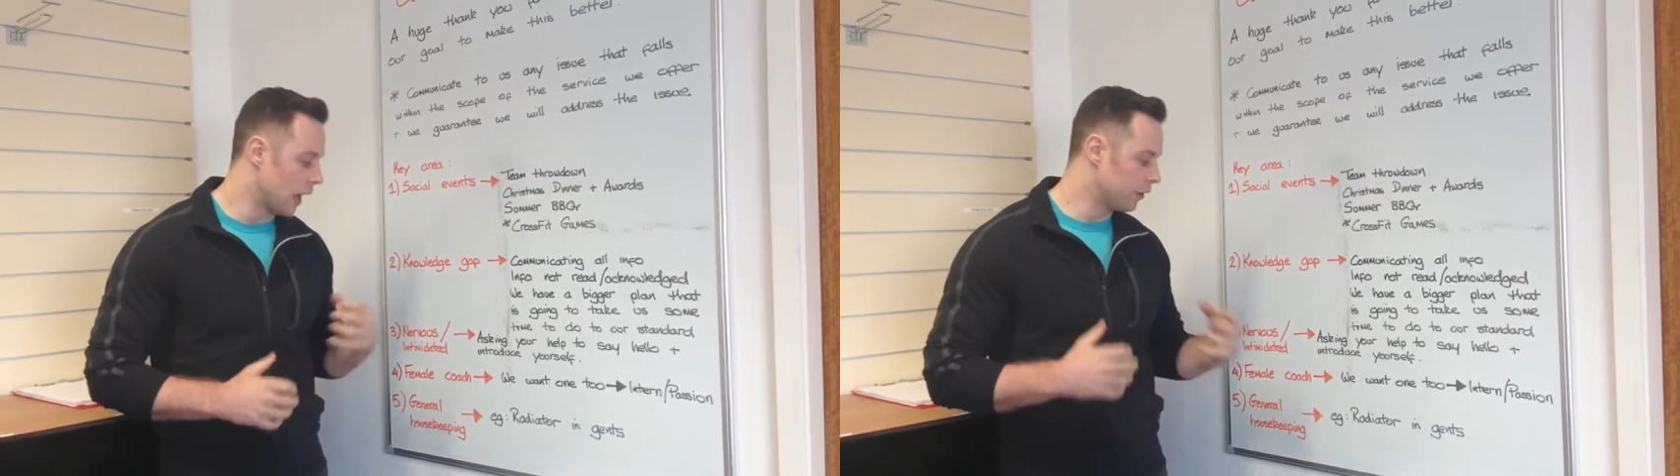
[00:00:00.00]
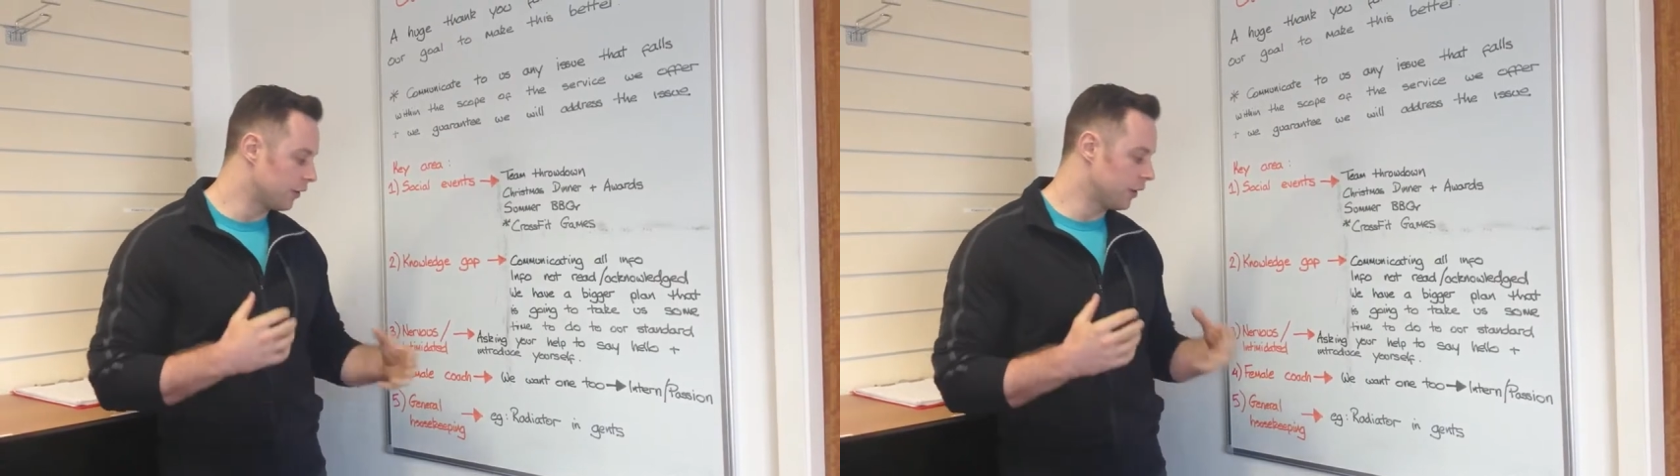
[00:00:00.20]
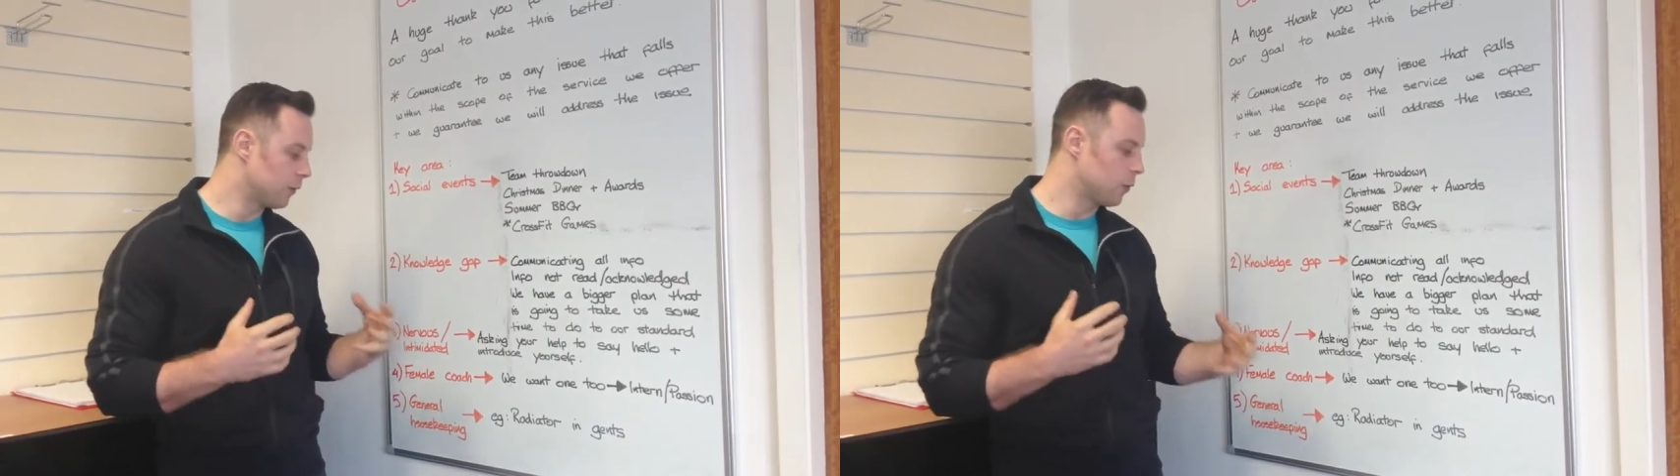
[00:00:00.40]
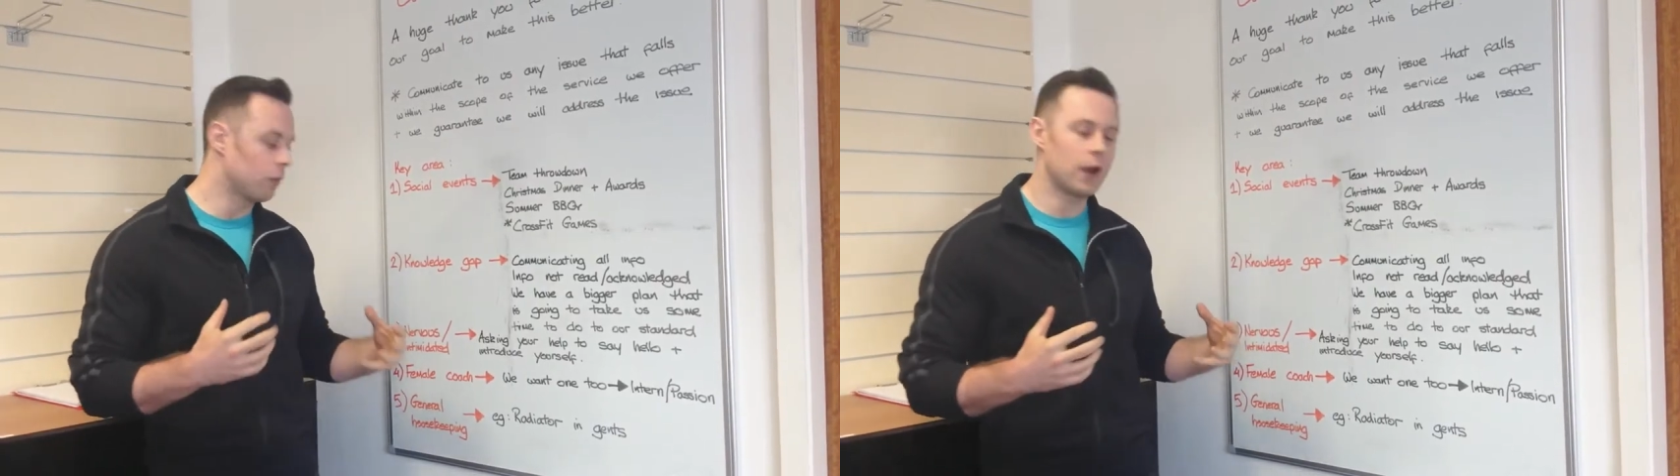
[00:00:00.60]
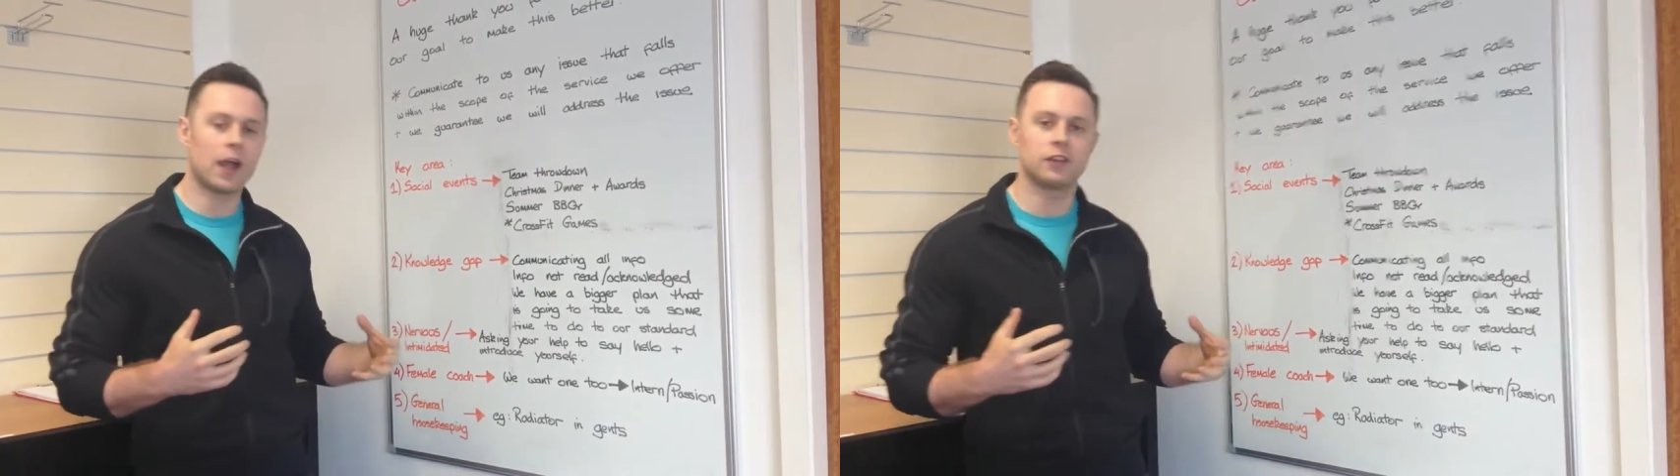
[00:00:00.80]
Another thing we
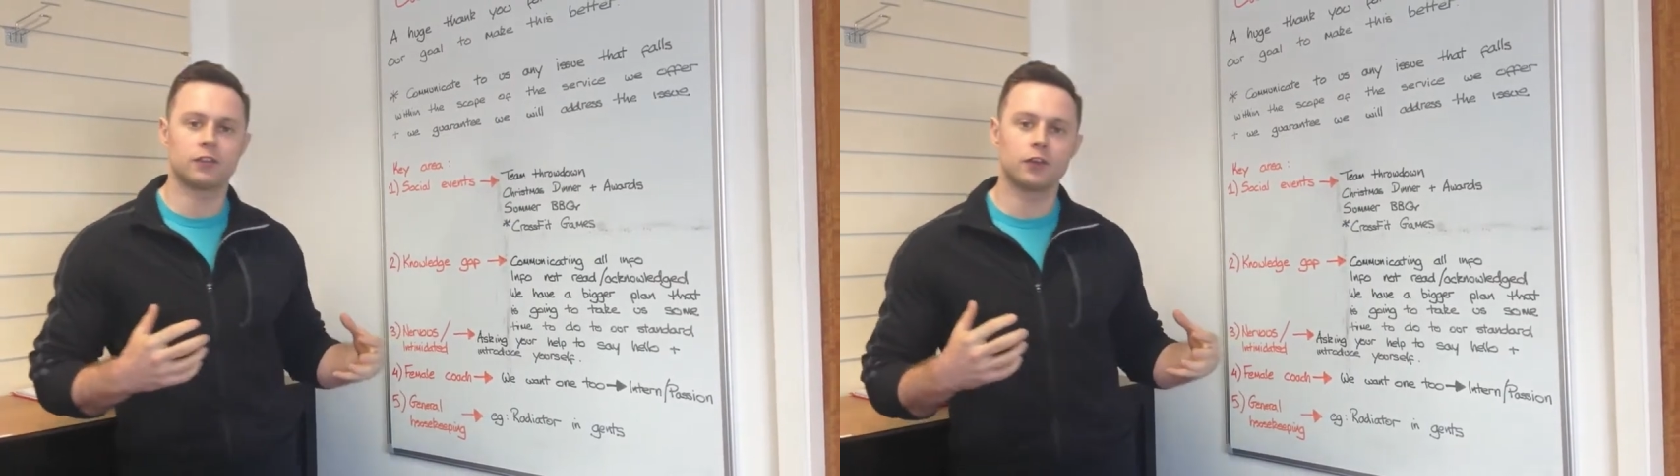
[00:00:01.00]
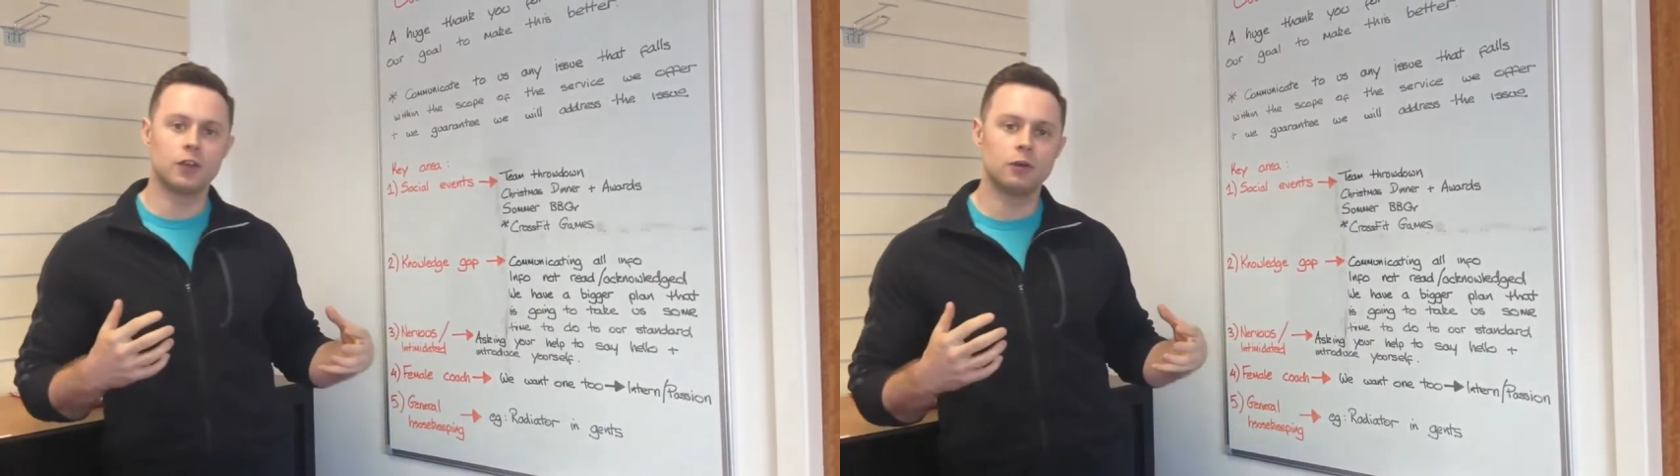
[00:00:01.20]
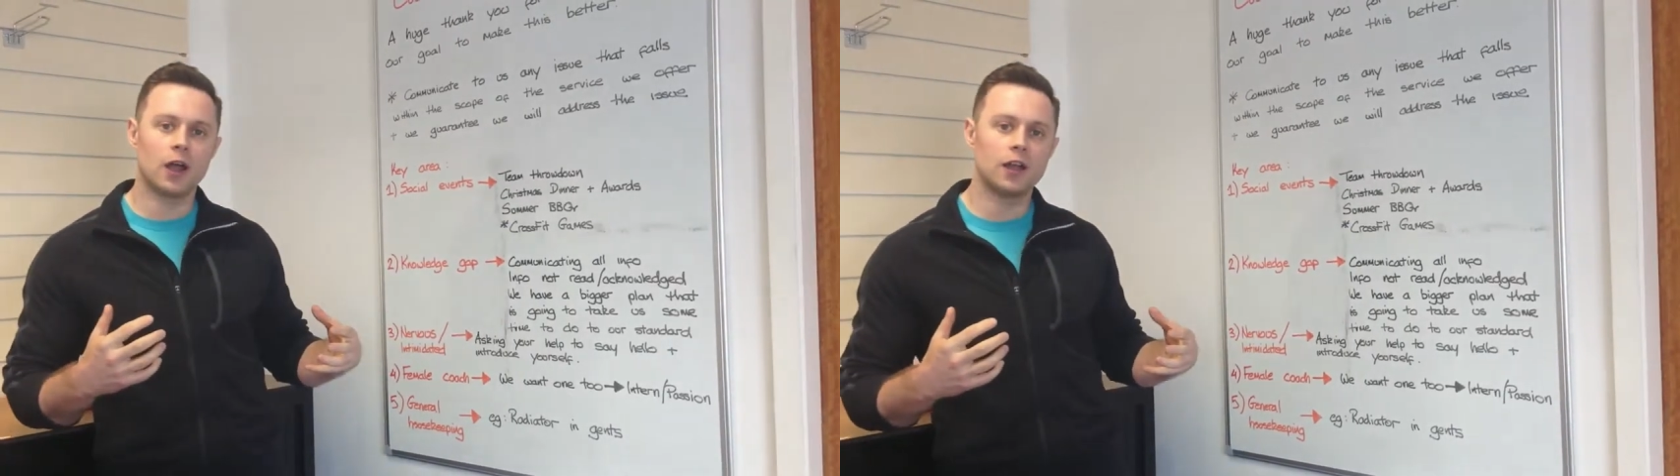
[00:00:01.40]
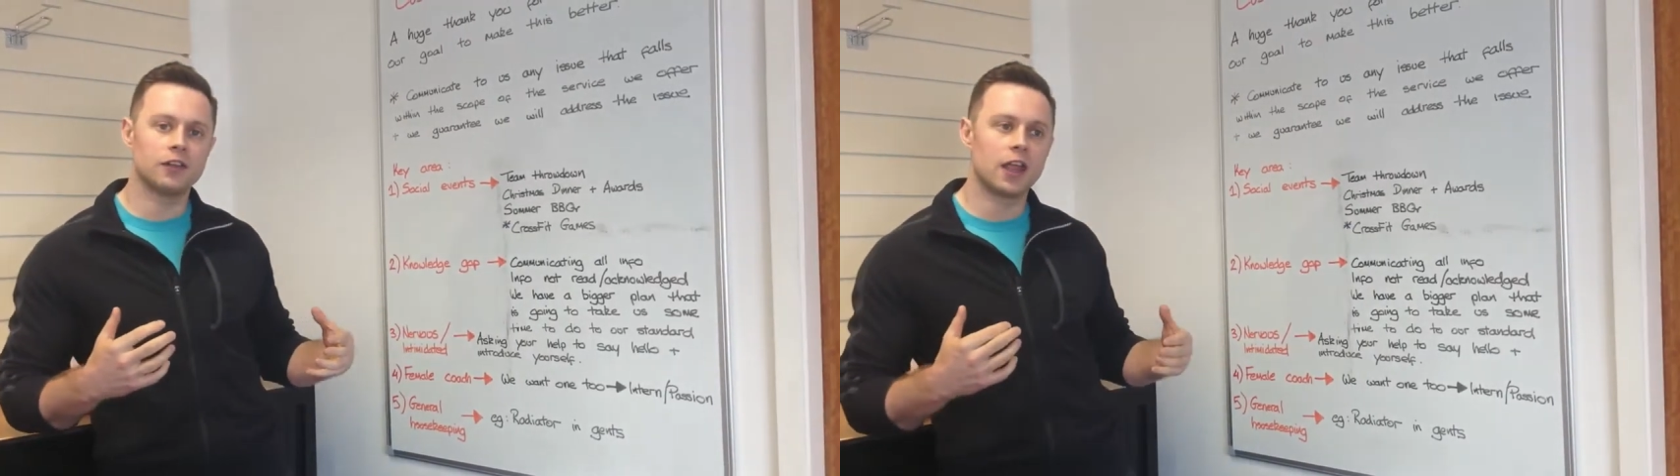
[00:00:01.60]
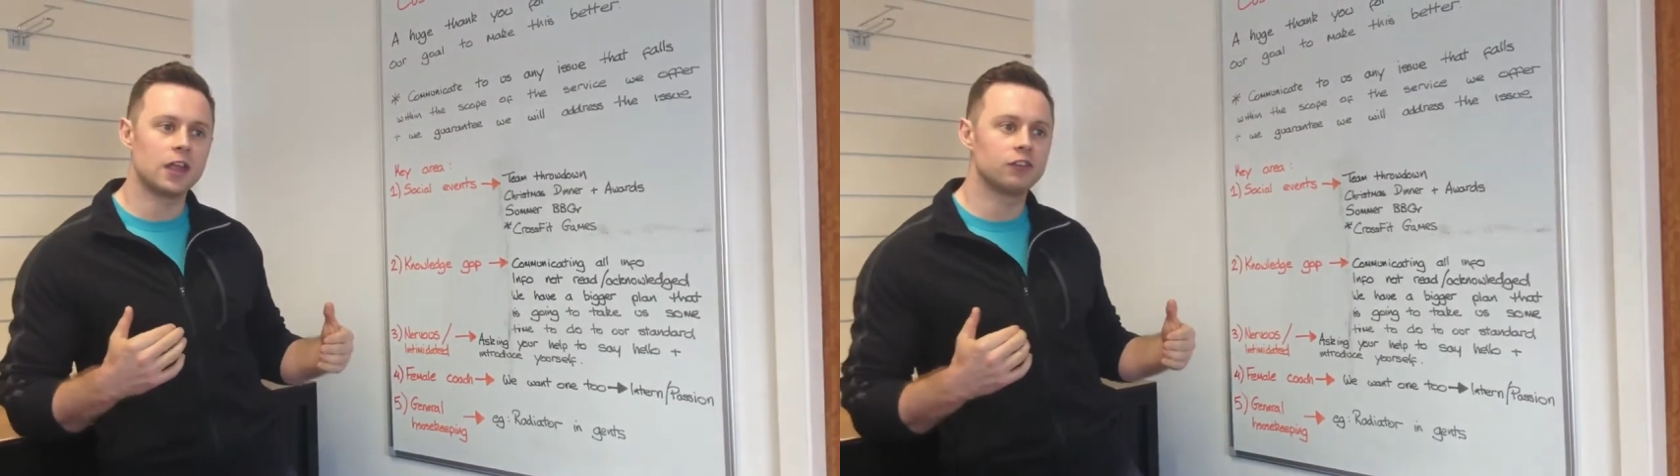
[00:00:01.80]
would ask for you
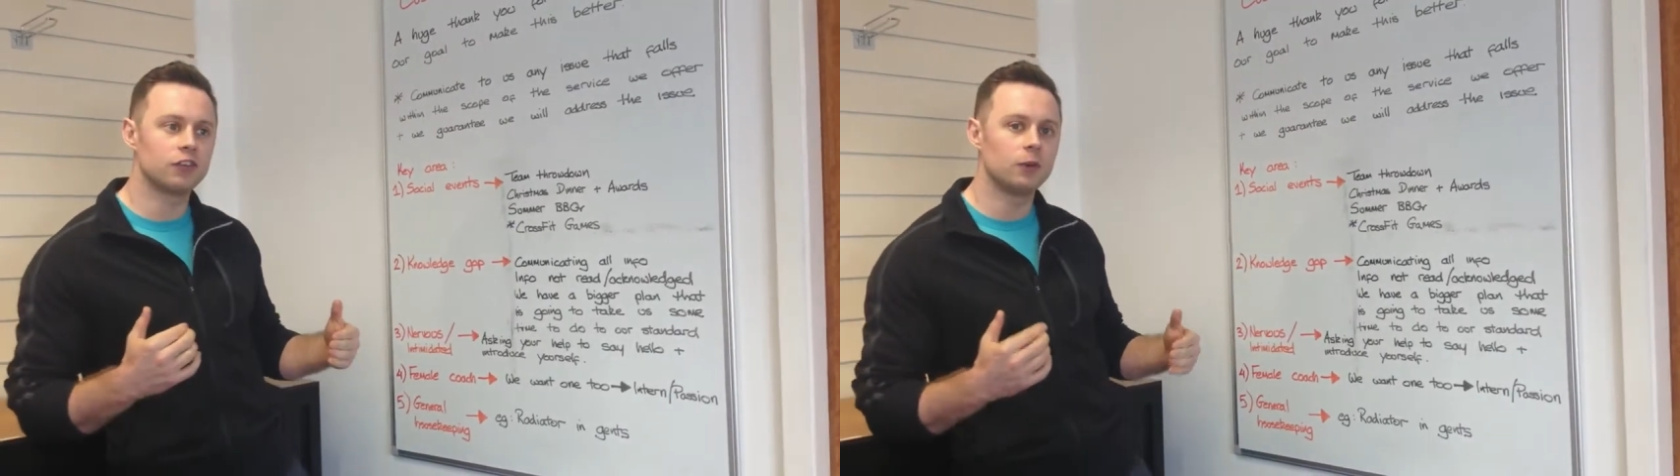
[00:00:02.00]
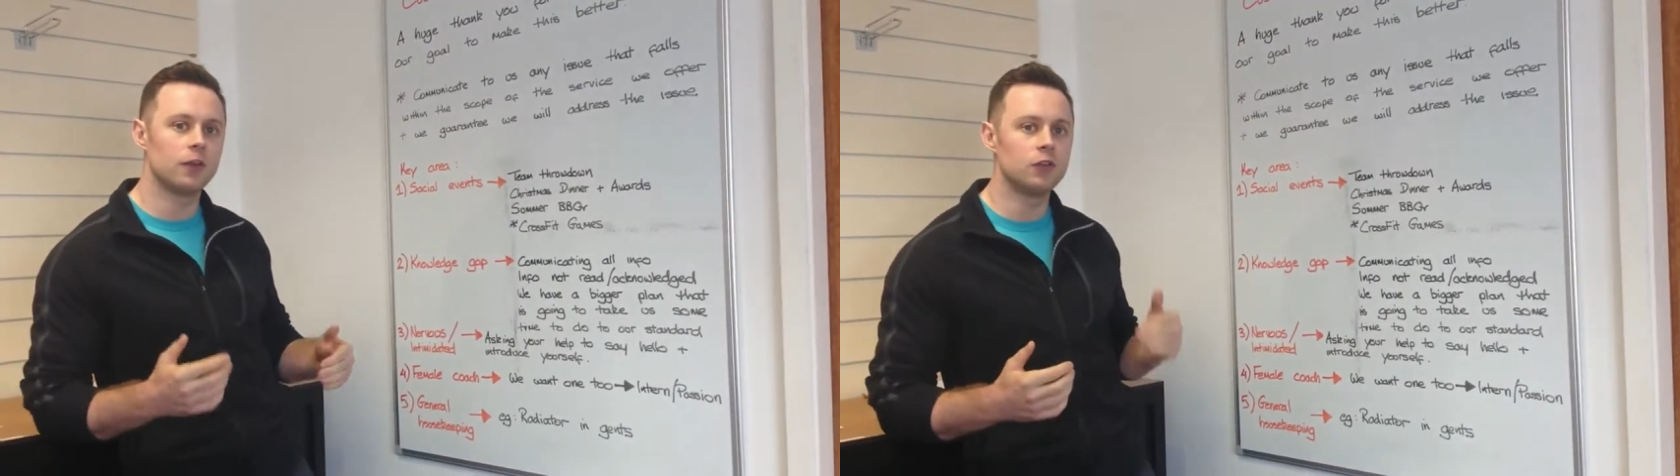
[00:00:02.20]
guys is to,